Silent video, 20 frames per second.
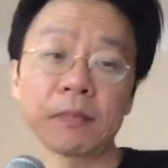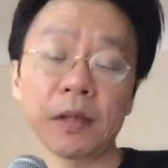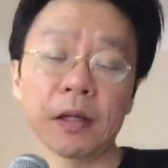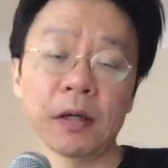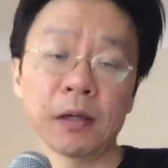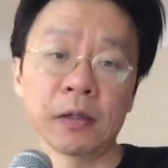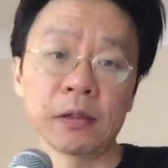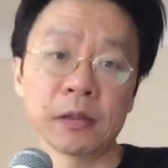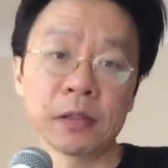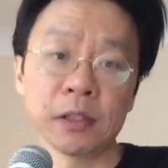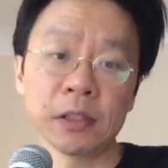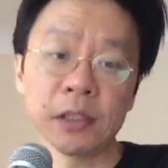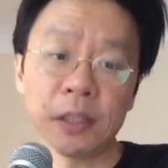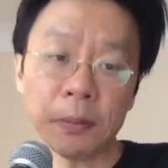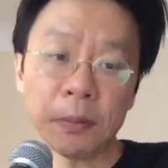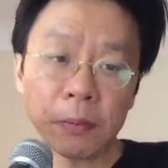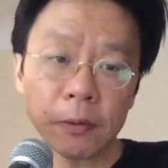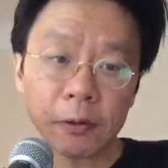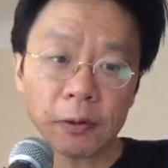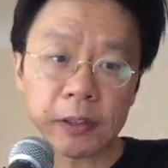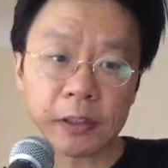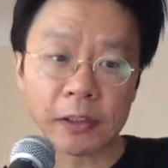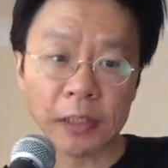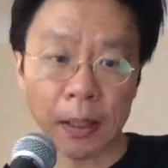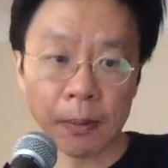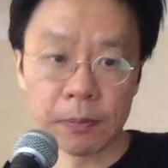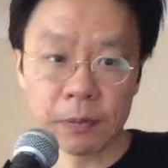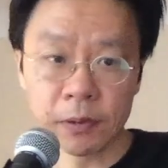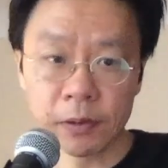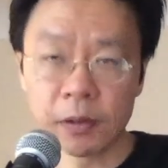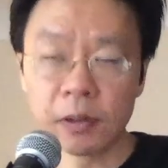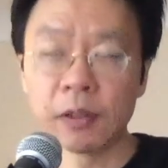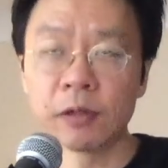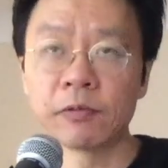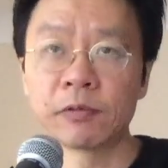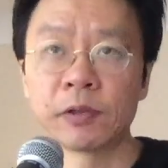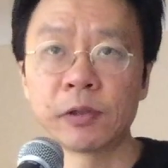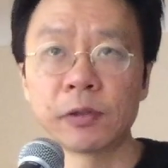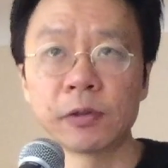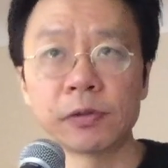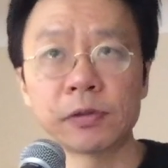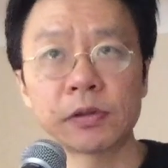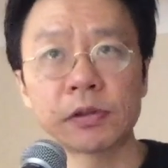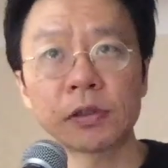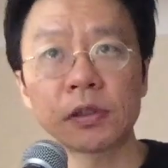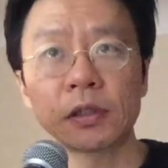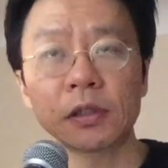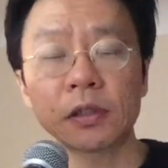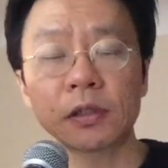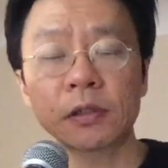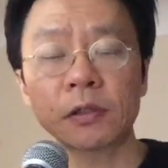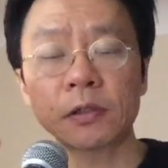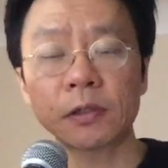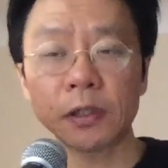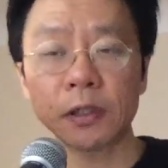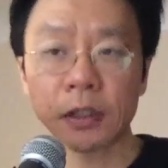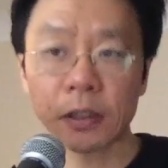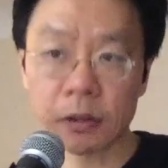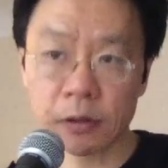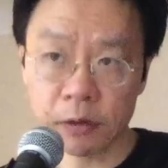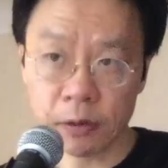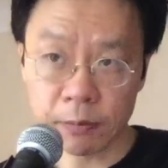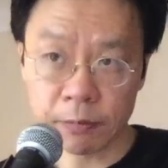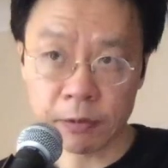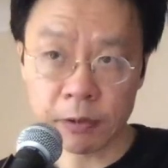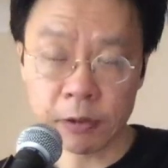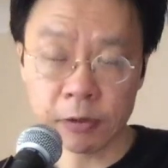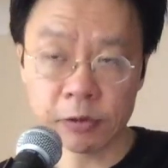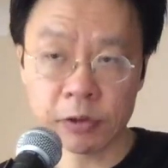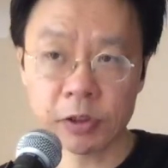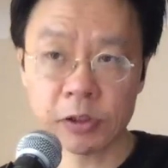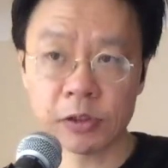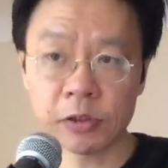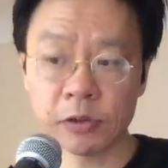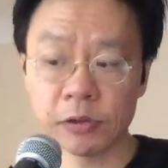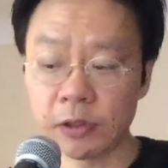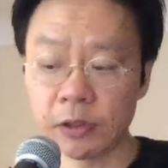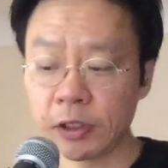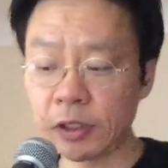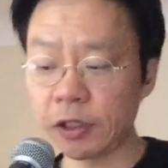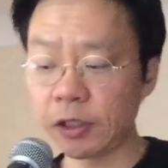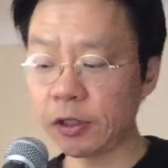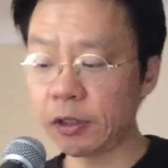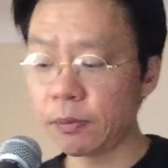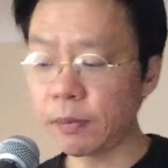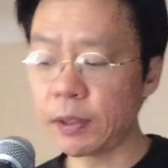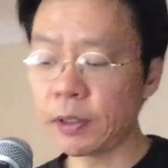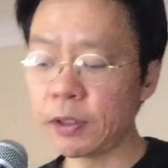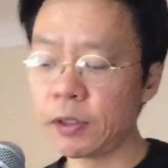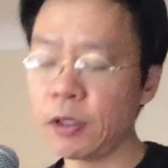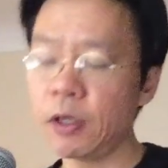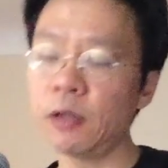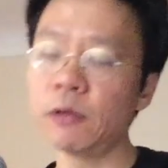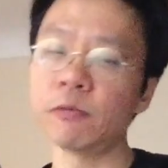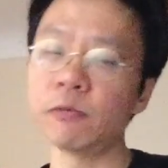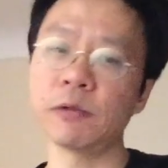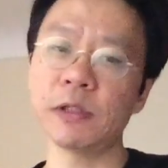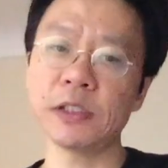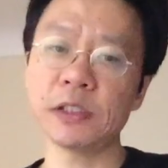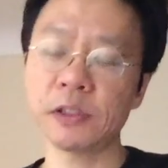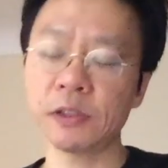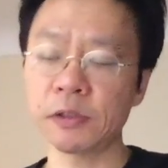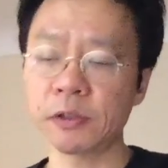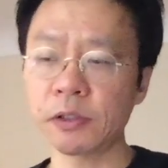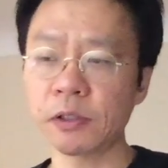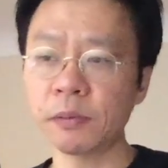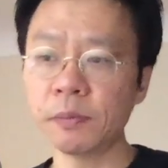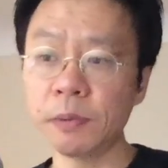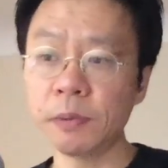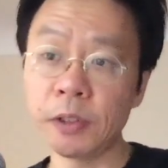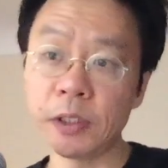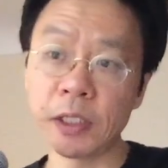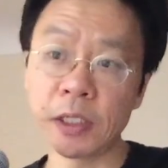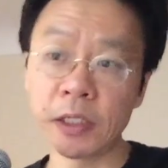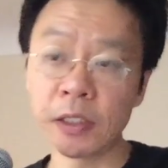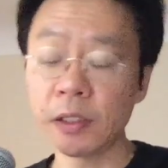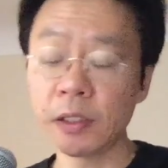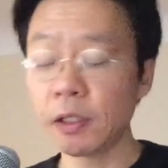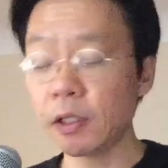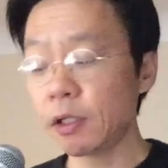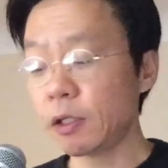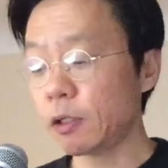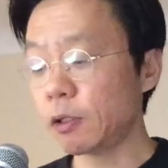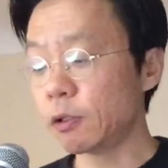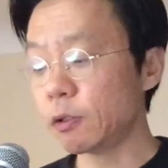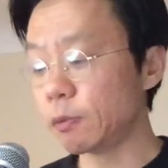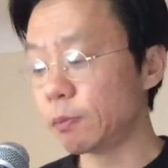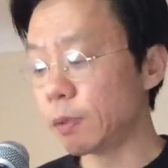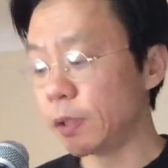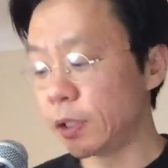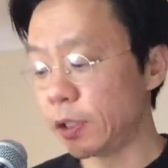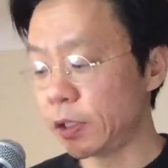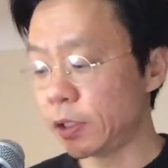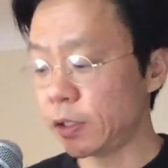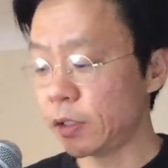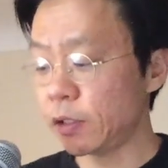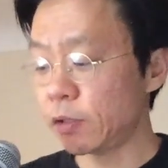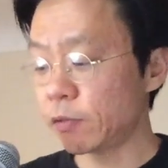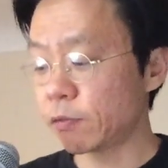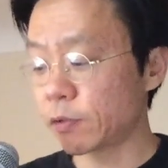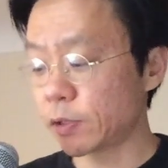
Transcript: a contemporary example of those critical approach to thinking about non-Western computing would be, for